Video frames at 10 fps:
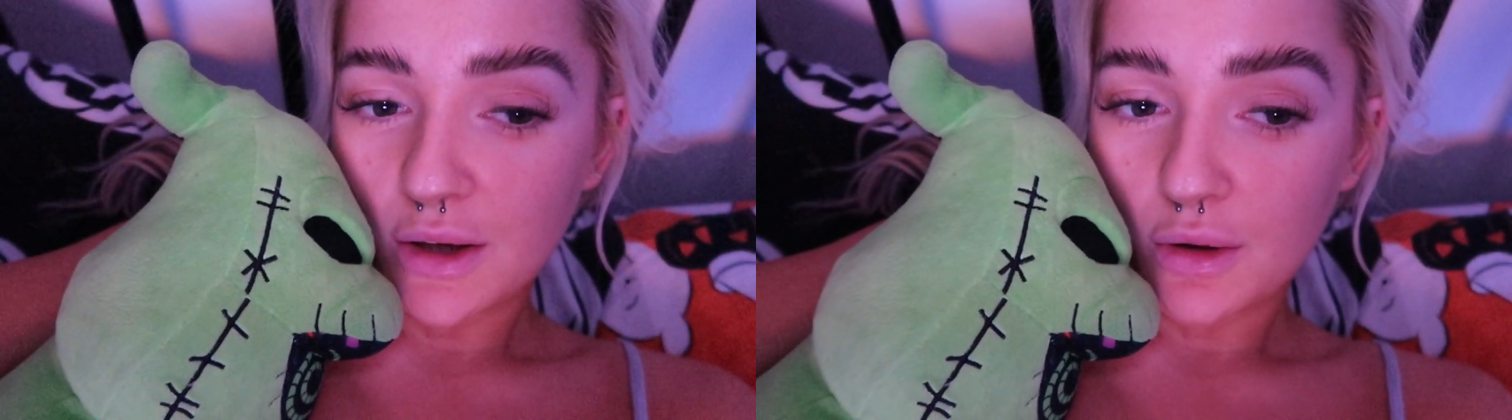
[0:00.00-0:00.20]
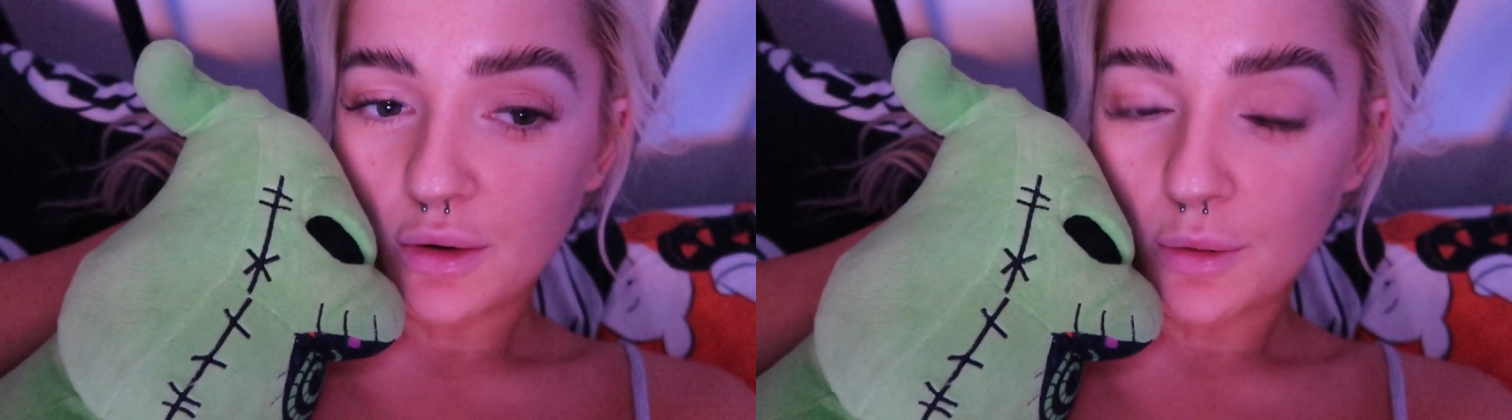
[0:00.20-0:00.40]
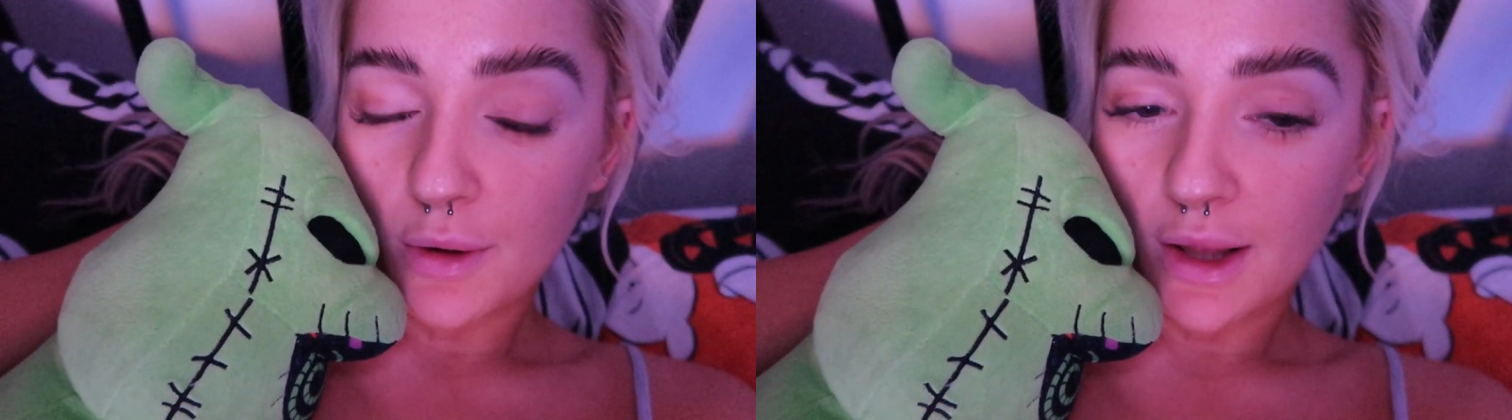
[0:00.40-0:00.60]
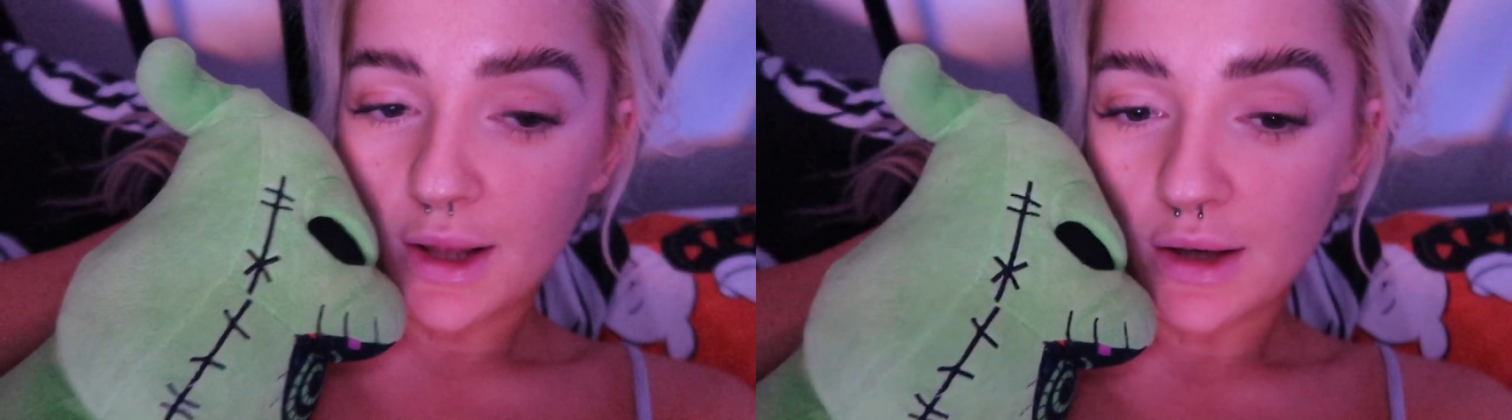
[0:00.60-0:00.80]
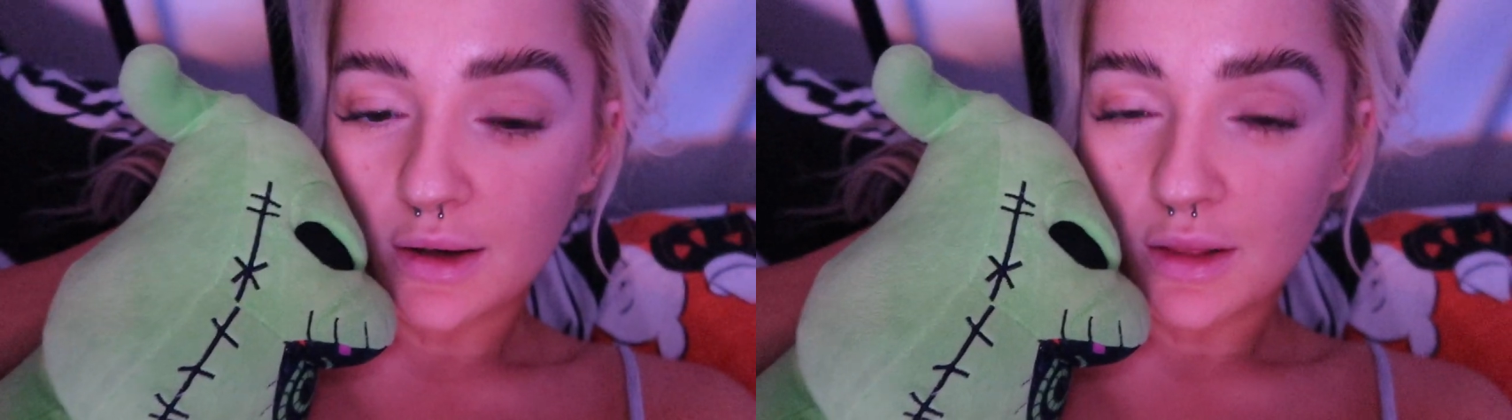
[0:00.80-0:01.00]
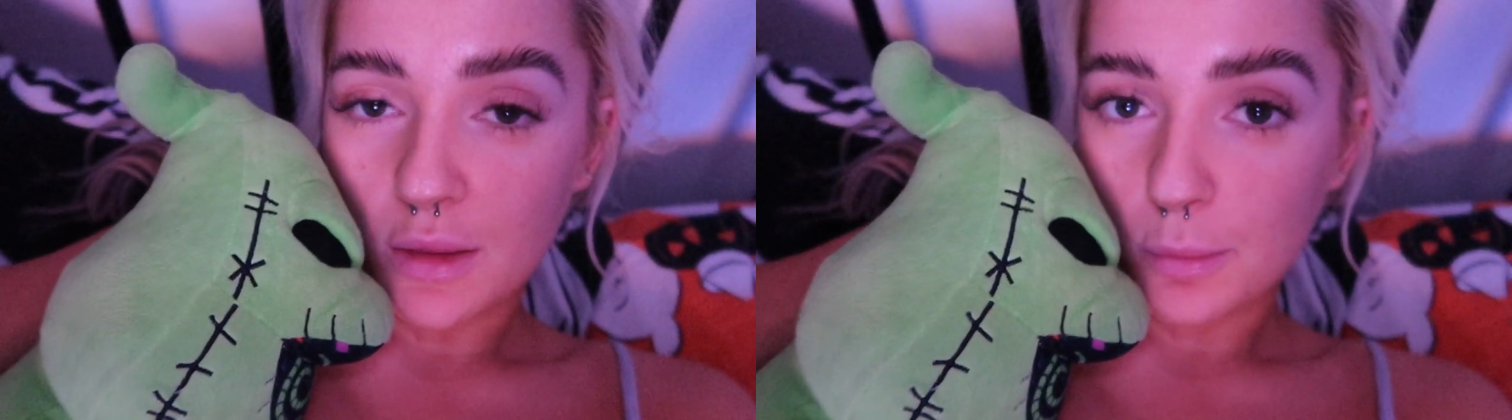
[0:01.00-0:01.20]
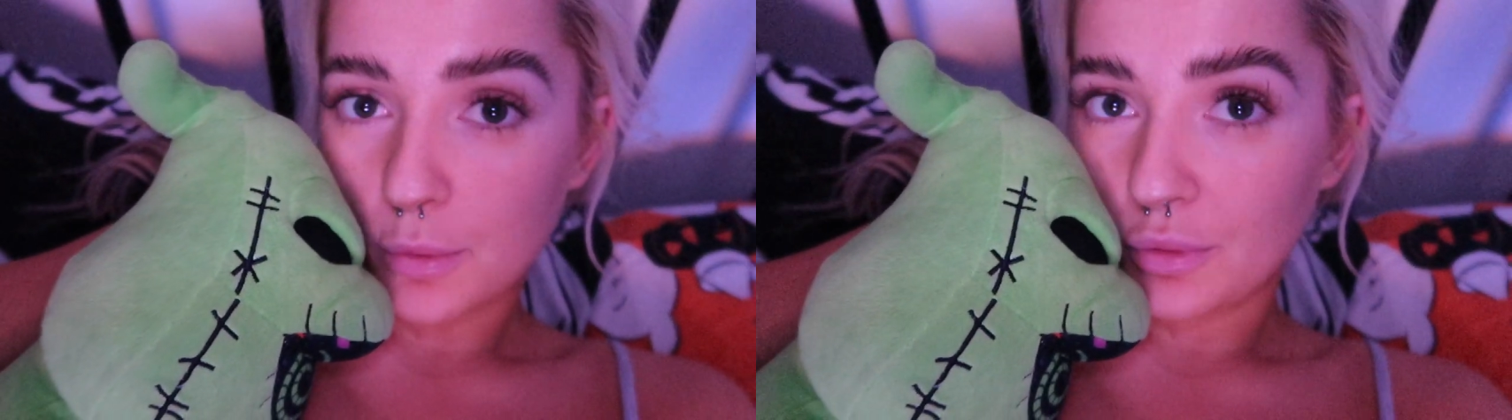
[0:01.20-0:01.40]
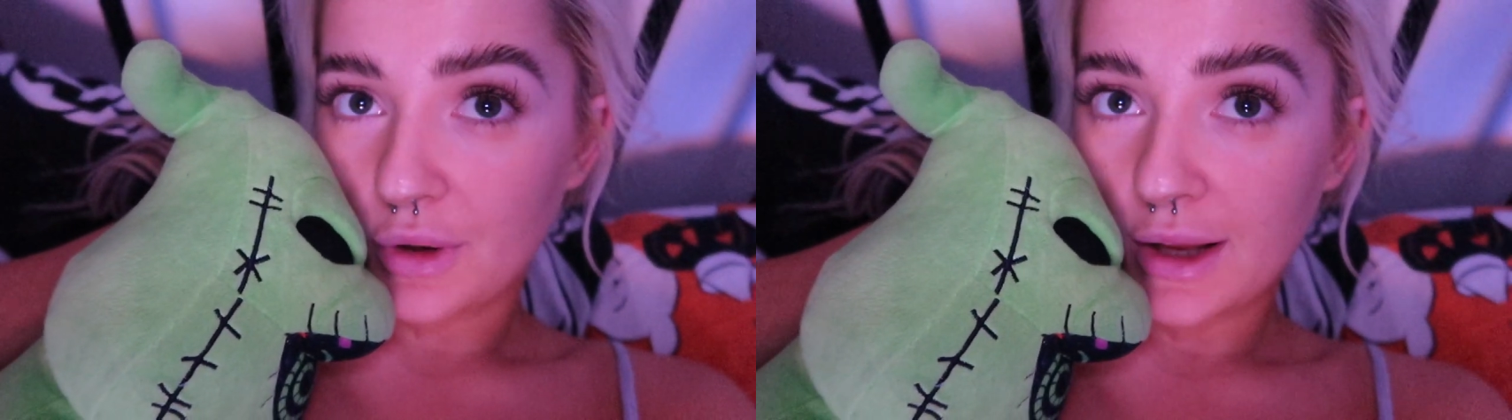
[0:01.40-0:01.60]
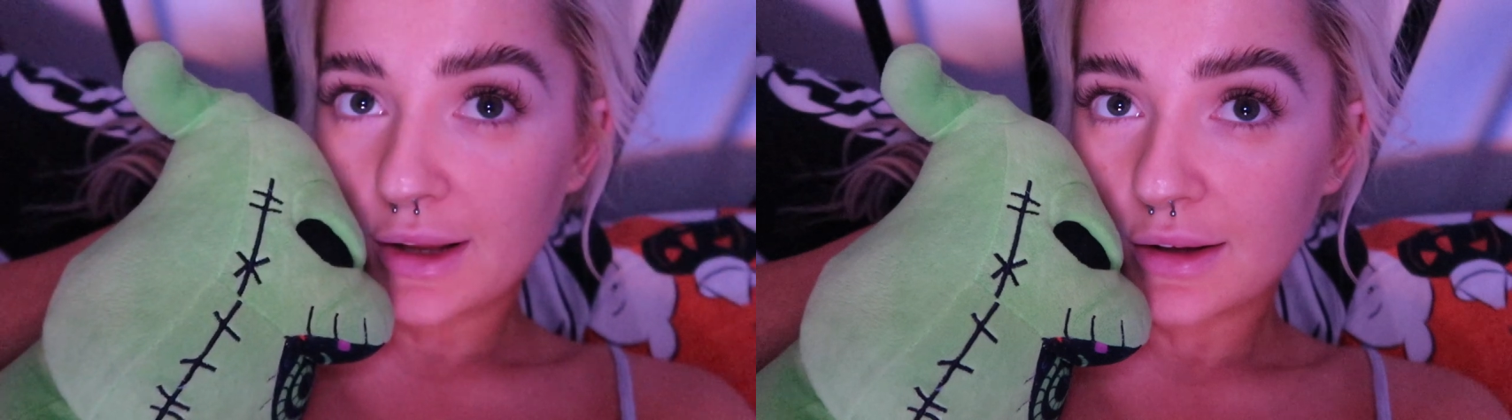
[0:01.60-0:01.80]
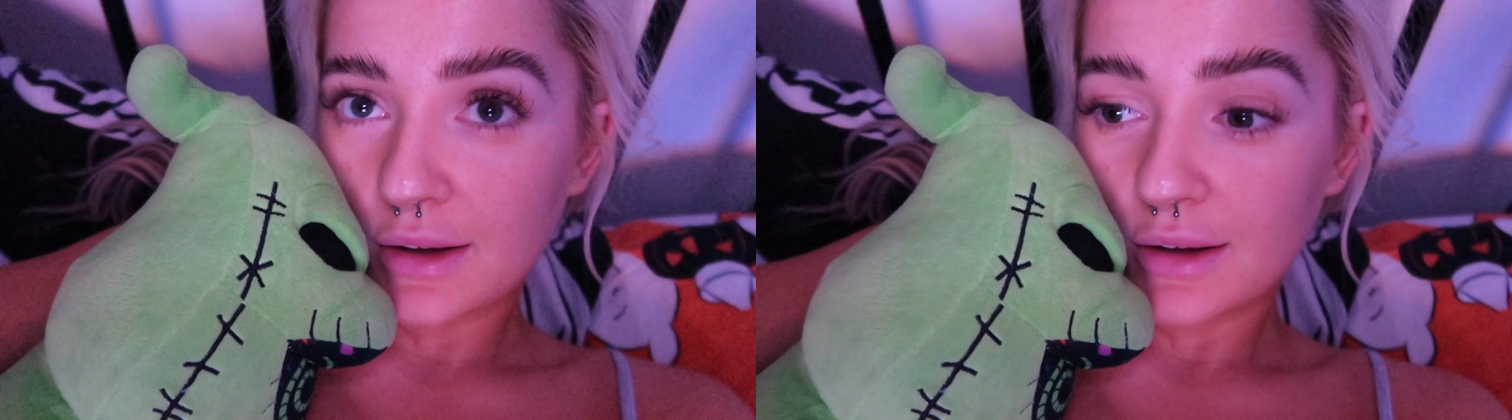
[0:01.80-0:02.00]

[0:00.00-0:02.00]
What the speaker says: you in the morning.